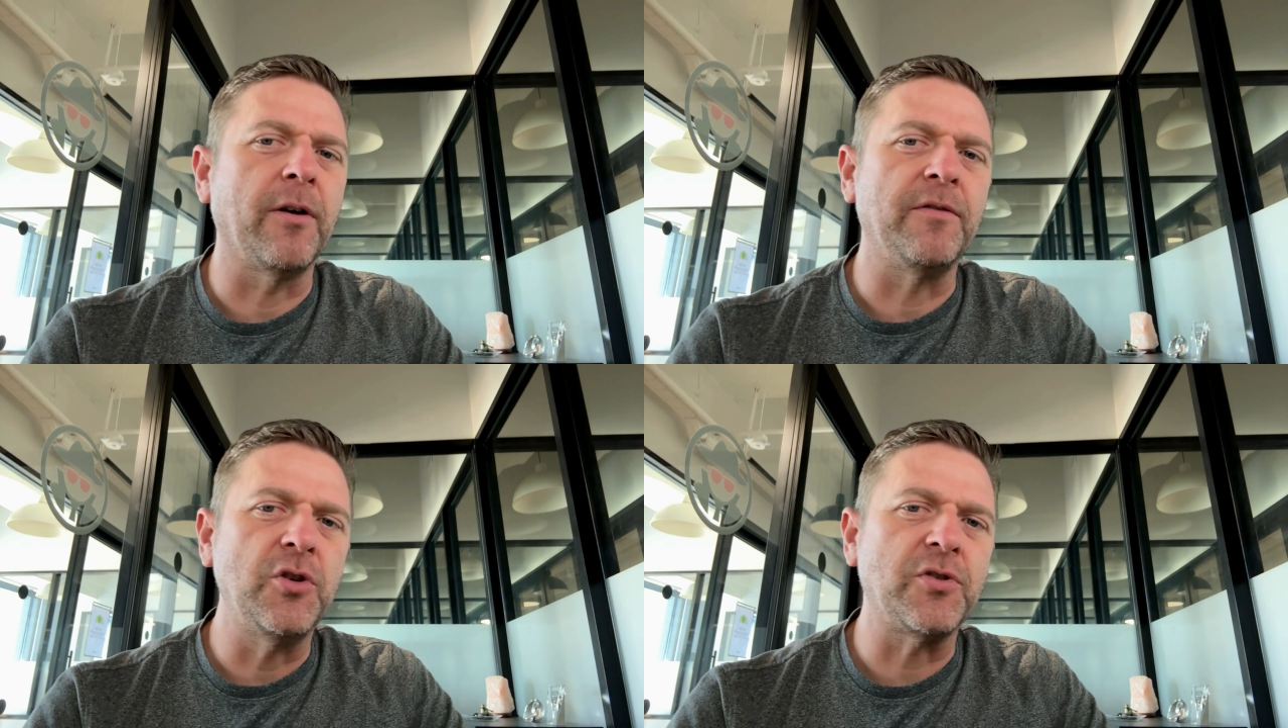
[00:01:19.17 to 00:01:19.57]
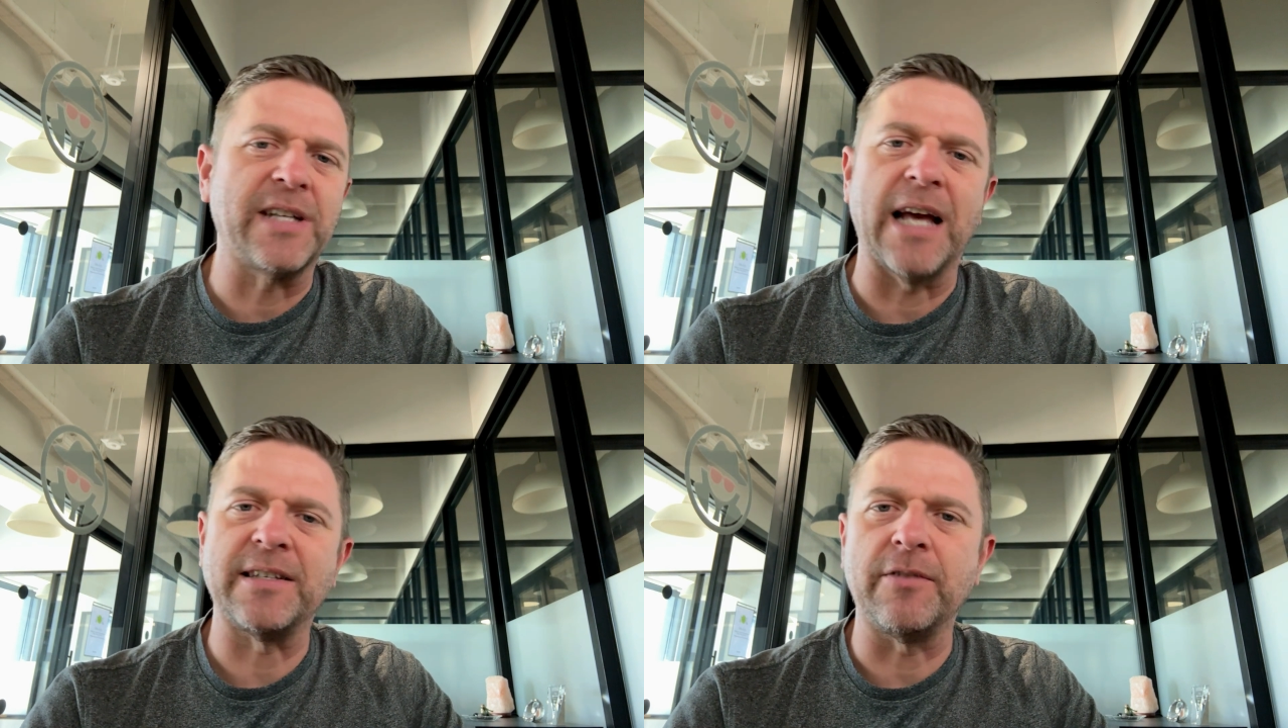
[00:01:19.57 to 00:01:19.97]
of user
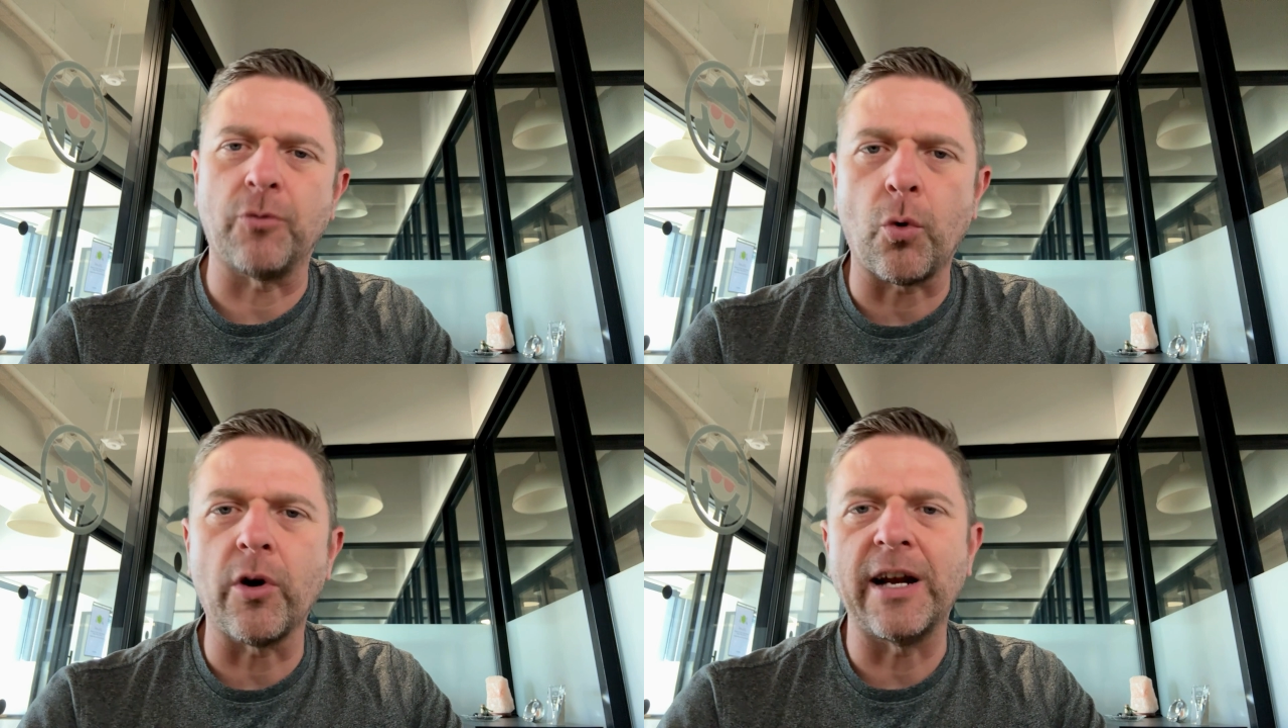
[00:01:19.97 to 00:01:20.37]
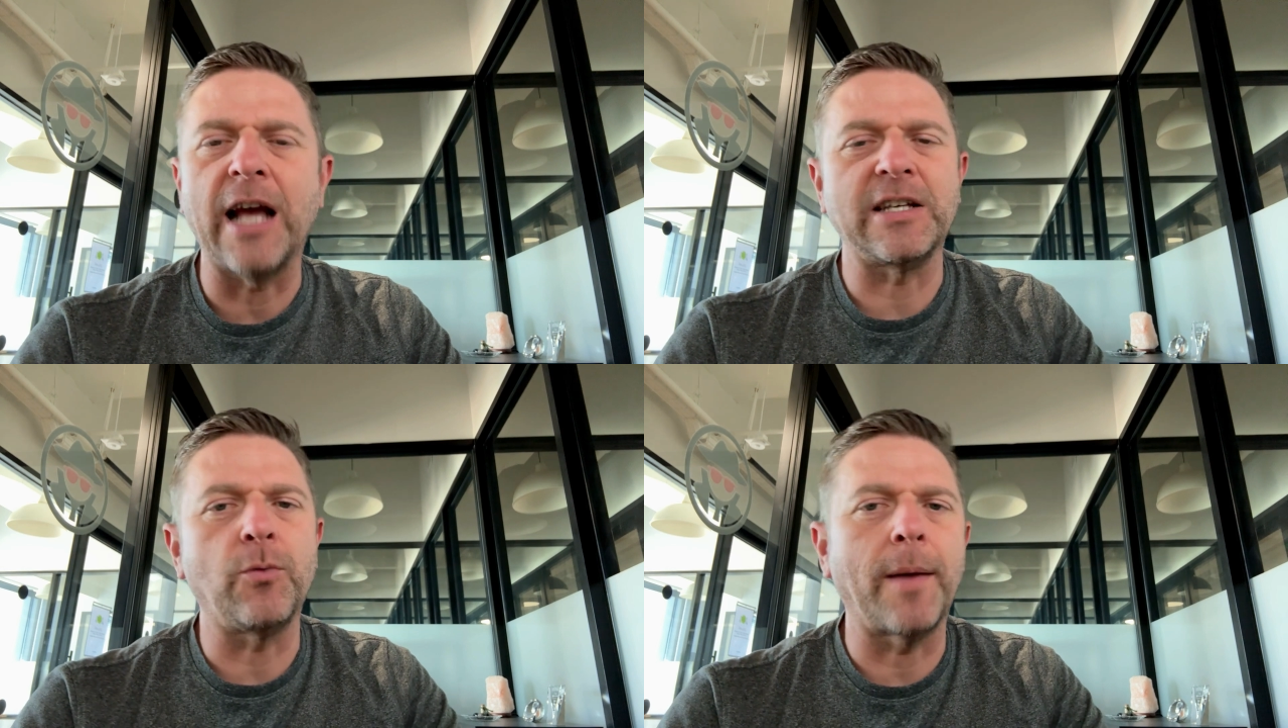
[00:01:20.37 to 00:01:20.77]
testing for
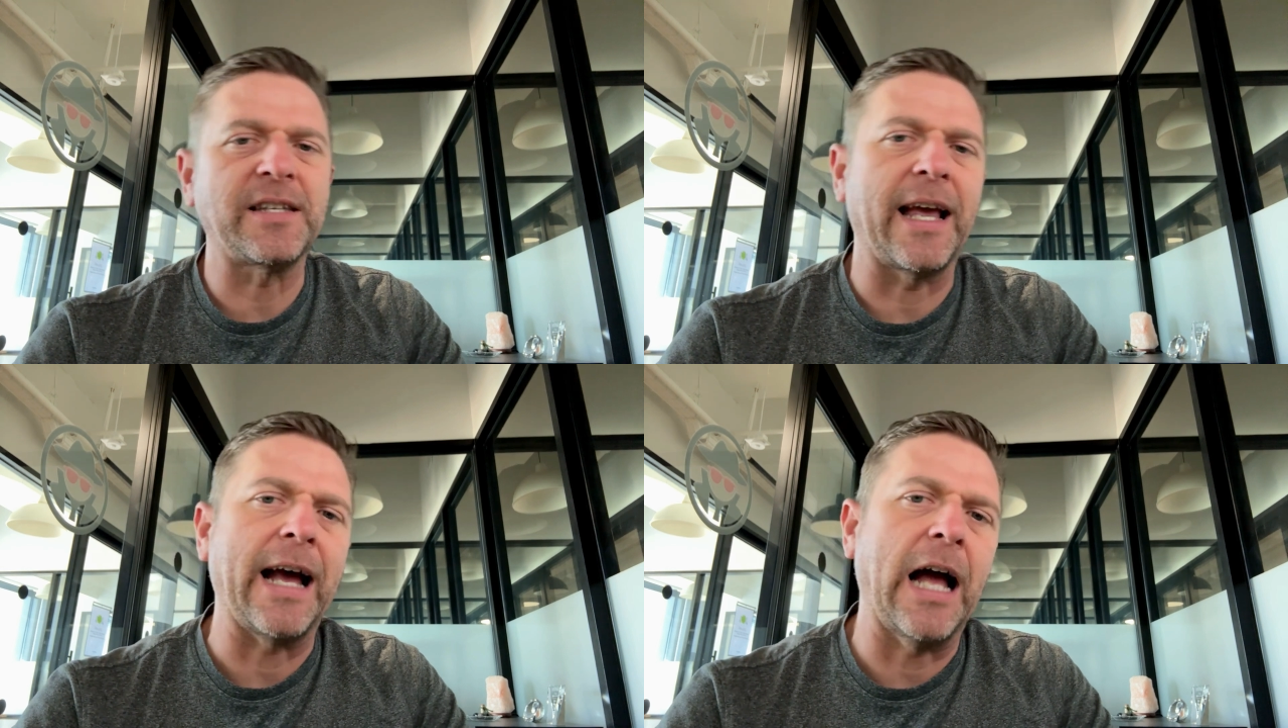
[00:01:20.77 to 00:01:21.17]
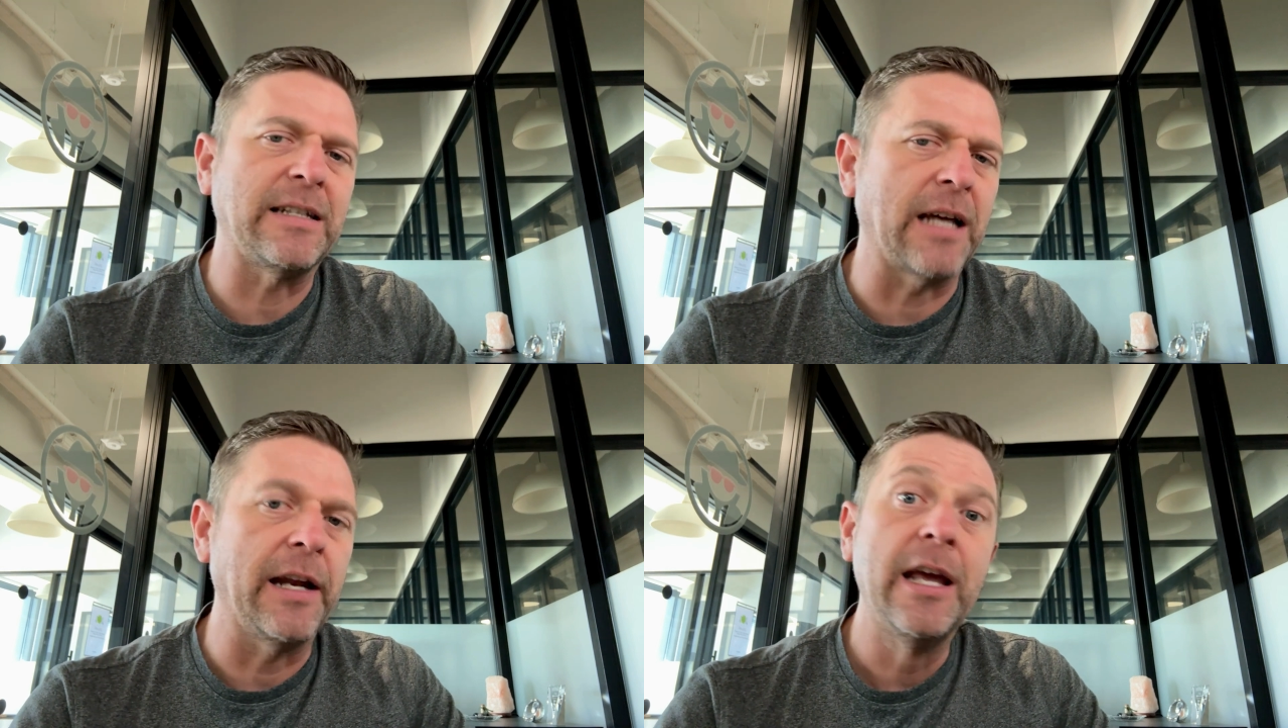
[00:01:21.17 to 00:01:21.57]
organizing website
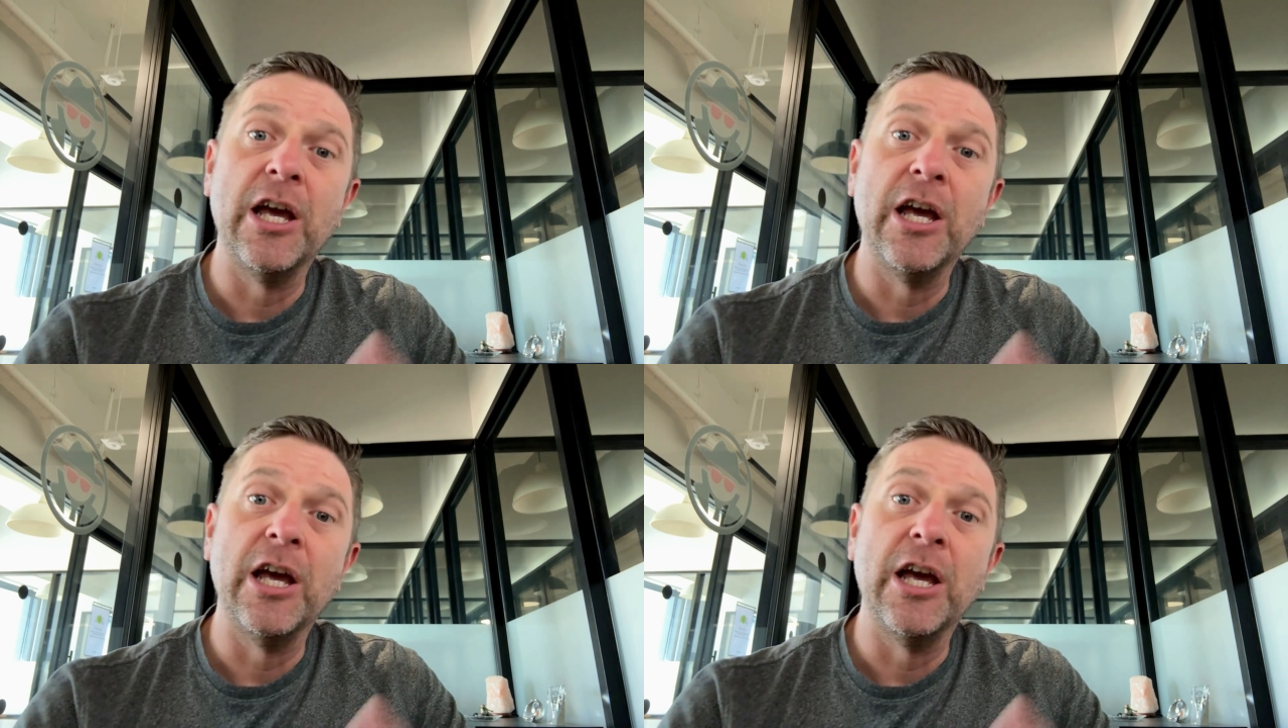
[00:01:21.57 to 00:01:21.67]
content.